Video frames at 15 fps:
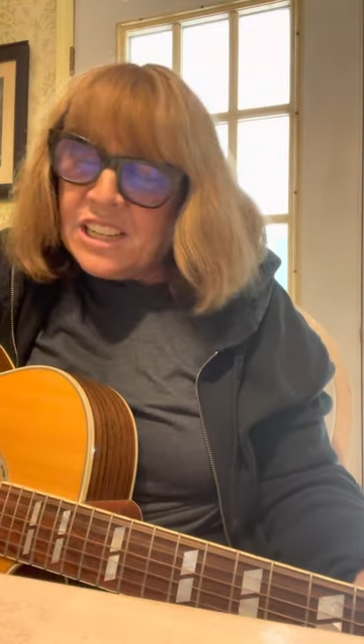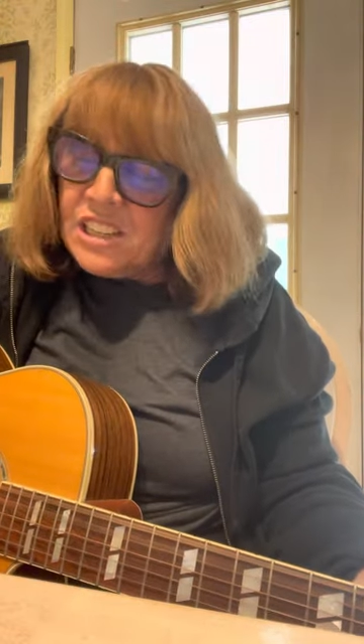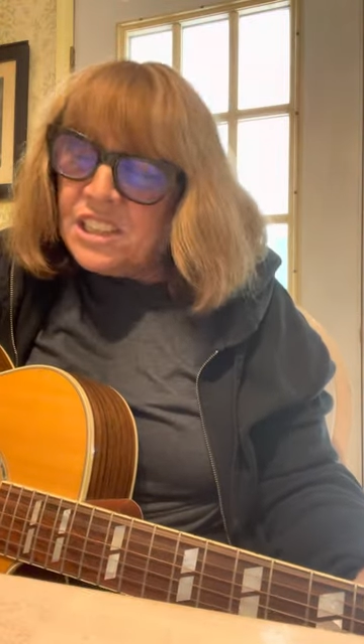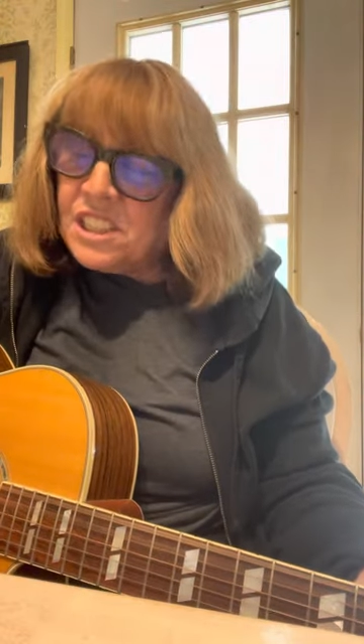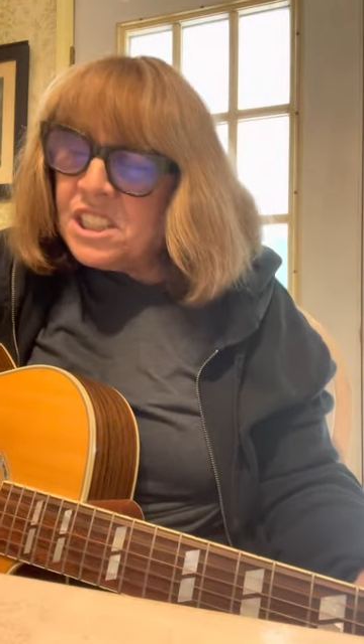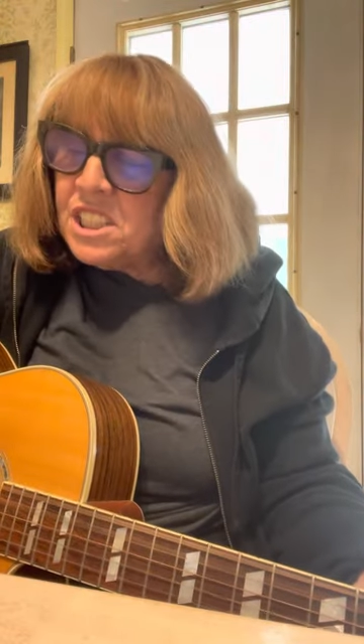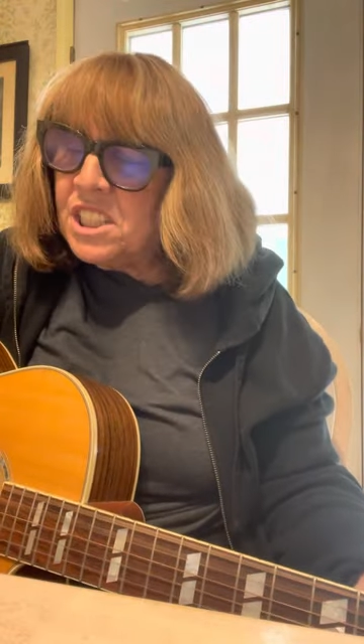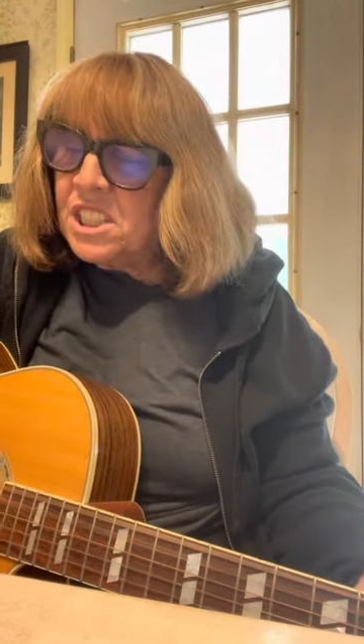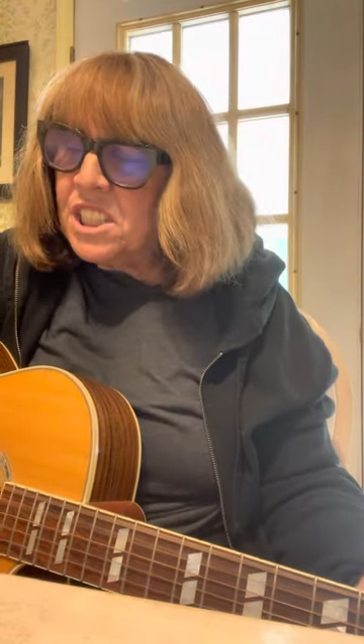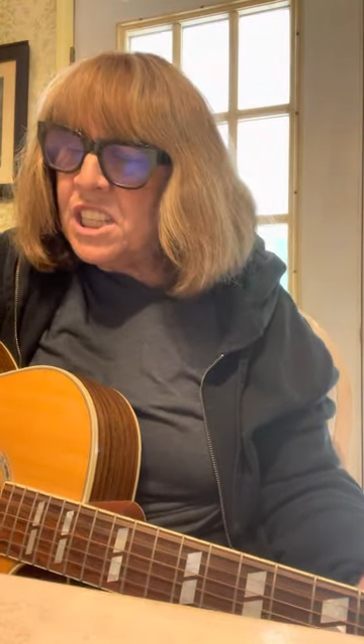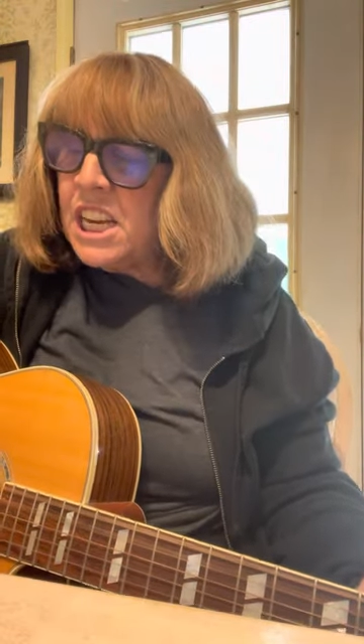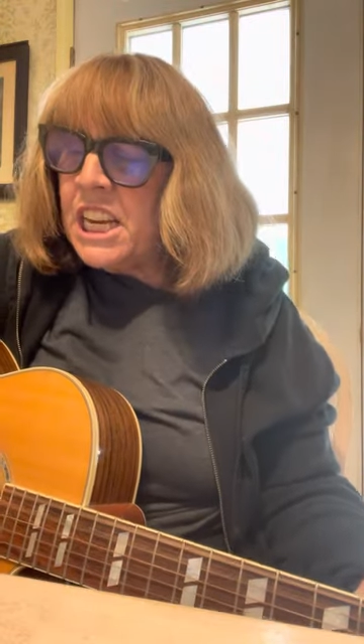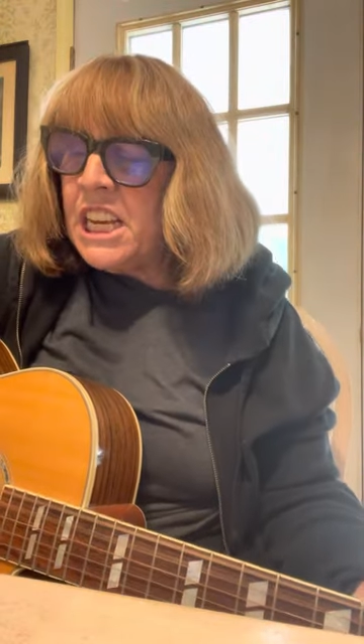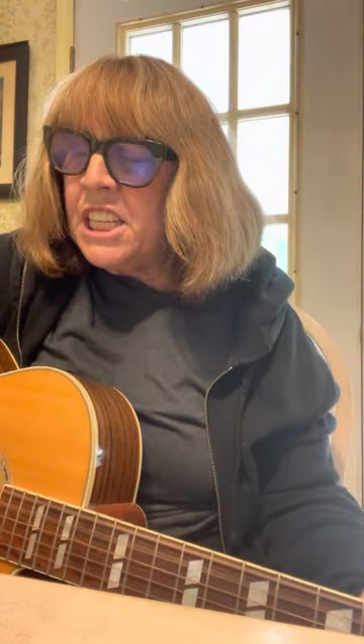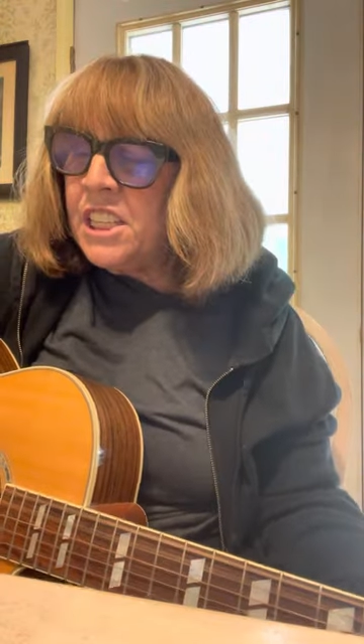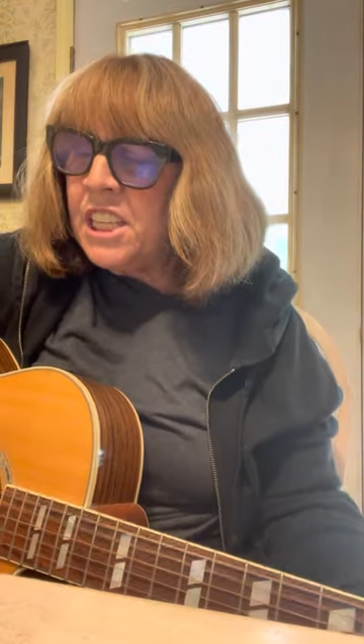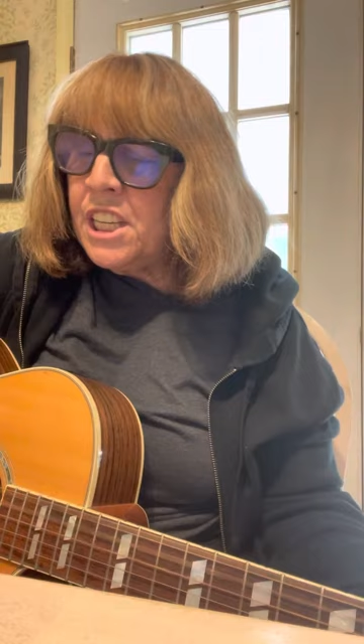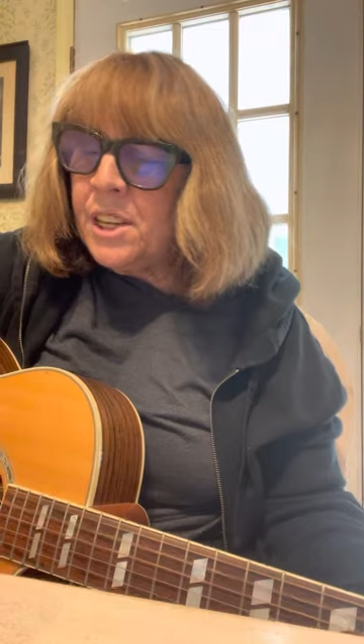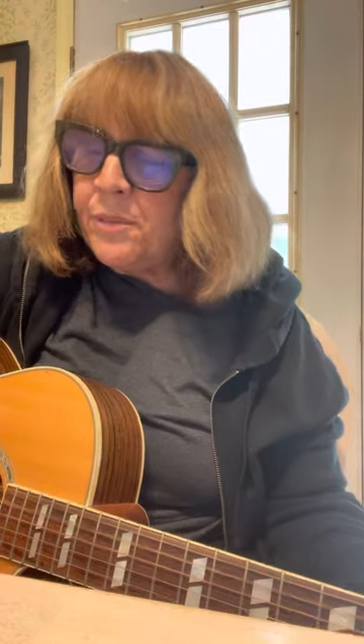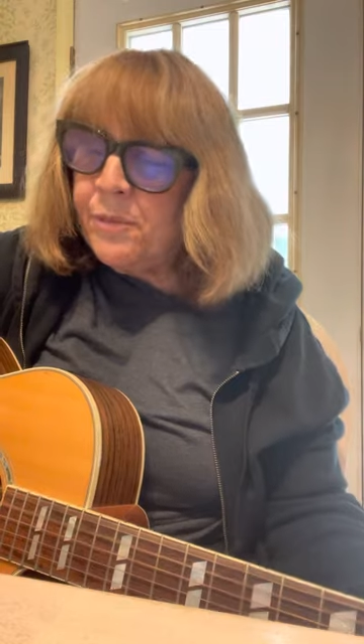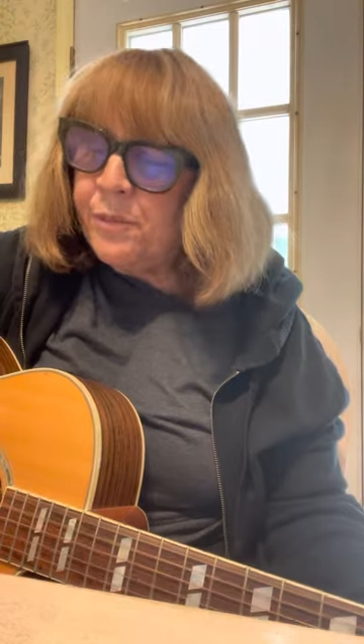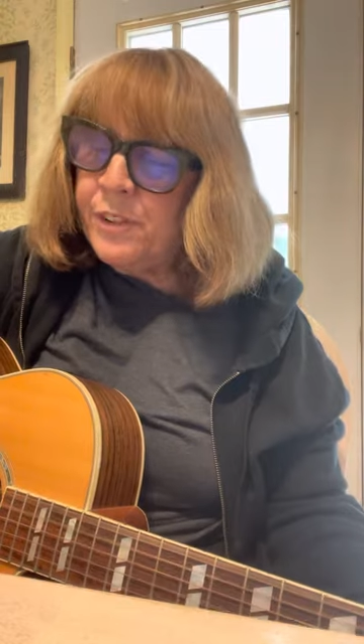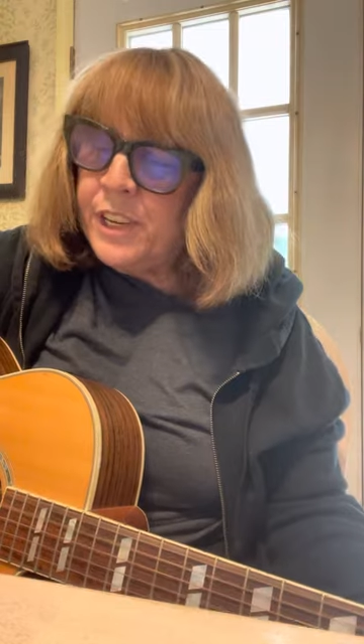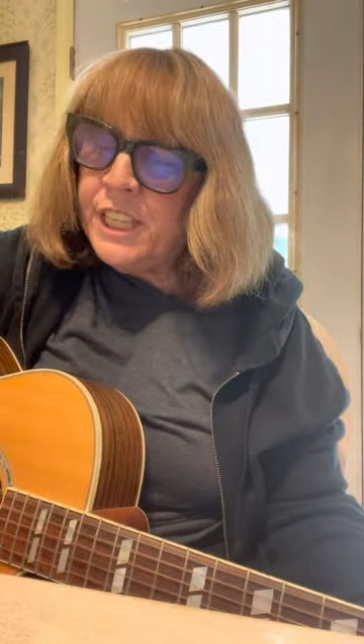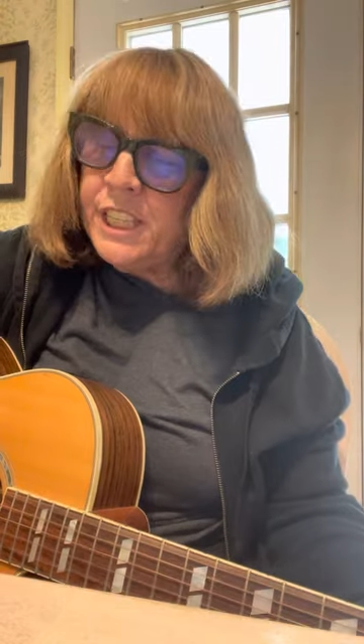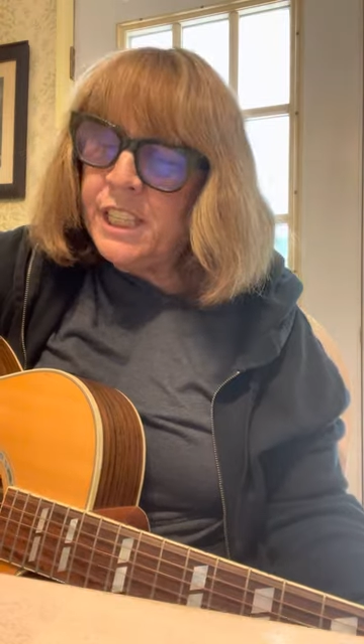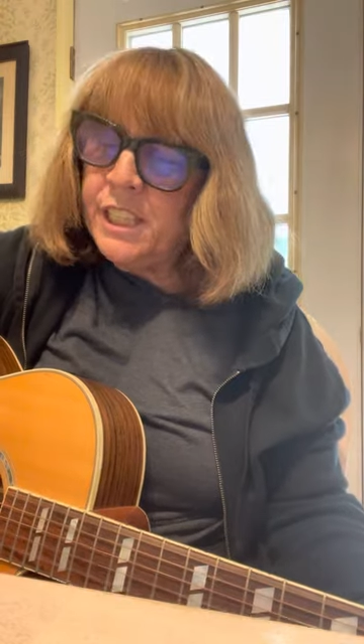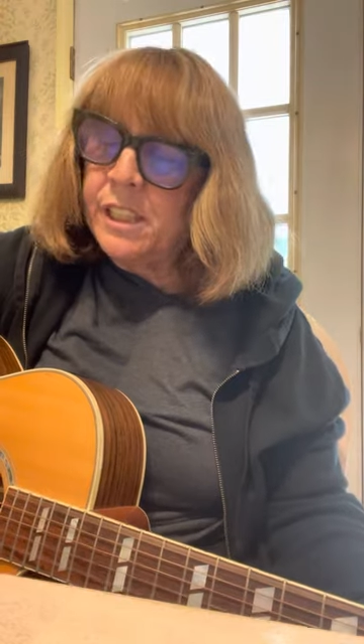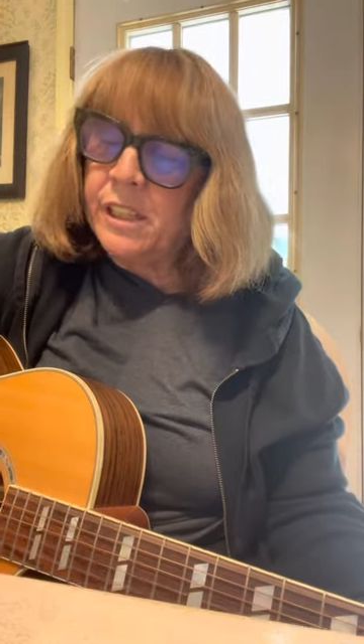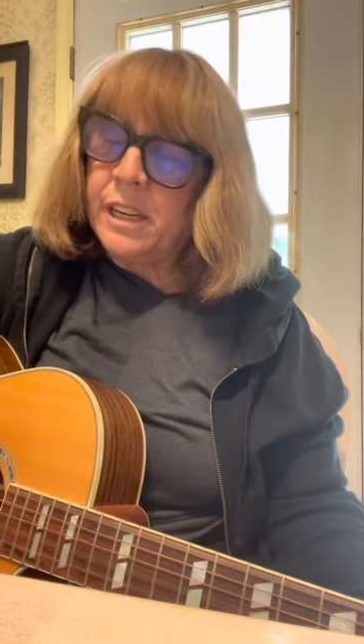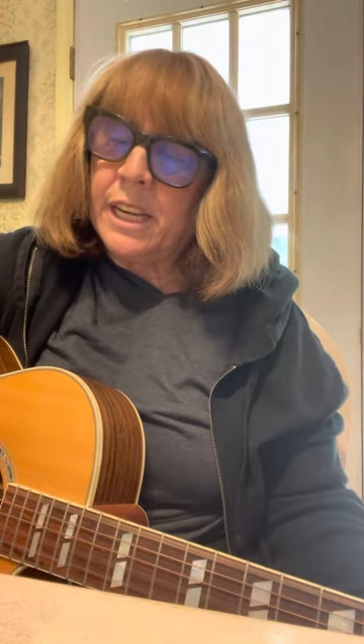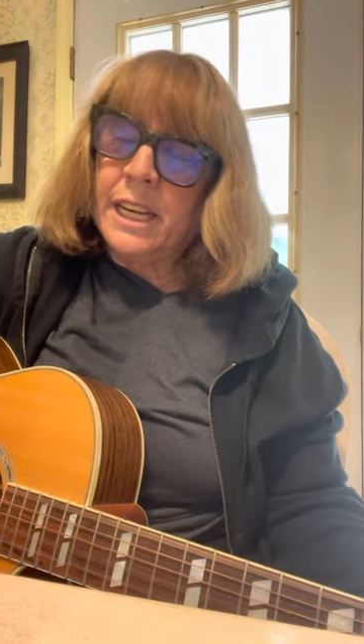understand their fear.